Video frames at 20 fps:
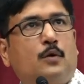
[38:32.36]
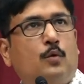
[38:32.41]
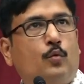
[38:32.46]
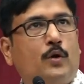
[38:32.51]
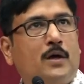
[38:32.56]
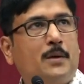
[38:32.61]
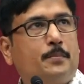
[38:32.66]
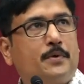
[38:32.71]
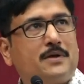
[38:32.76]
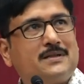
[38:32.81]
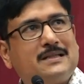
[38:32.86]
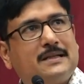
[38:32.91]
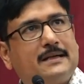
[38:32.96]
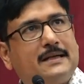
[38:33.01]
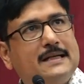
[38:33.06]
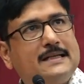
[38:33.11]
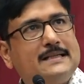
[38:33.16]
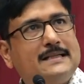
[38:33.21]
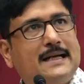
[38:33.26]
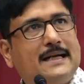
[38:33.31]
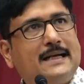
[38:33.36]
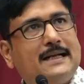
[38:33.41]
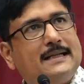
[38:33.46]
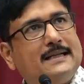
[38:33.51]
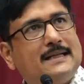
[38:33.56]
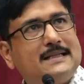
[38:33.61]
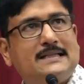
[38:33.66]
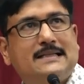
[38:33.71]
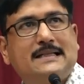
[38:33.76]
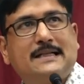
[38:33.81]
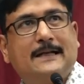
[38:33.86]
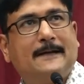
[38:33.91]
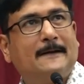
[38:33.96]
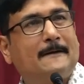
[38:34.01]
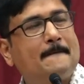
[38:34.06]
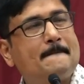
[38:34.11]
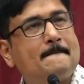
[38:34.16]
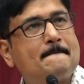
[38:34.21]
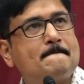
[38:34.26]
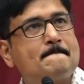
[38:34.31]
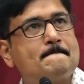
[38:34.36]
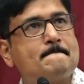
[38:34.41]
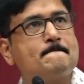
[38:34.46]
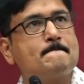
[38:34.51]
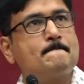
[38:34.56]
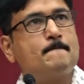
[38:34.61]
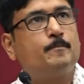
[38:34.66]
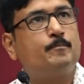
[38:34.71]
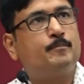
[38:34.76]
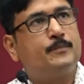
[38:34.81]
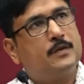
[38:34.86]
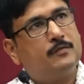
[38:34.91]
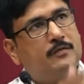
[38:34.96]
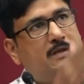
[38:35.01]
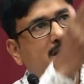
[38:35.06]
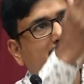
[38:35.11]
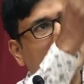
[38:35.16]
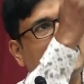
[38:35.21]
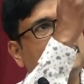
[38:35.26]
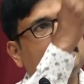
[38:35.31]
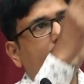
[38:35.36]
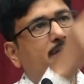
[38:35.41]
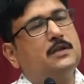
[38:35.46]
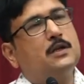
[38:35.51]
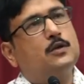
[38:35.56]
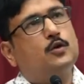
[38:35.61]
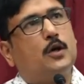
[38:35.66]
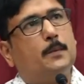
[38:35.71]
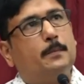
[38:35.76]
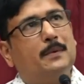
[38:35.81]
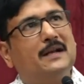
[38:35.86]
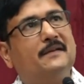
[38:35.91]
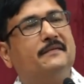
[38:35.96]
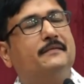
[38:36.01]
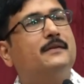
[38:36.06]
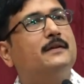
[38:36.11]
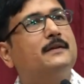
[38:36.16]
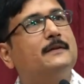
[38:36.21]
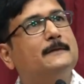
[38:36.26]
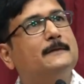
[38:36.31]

one person raise hand and then say. We start with the top left.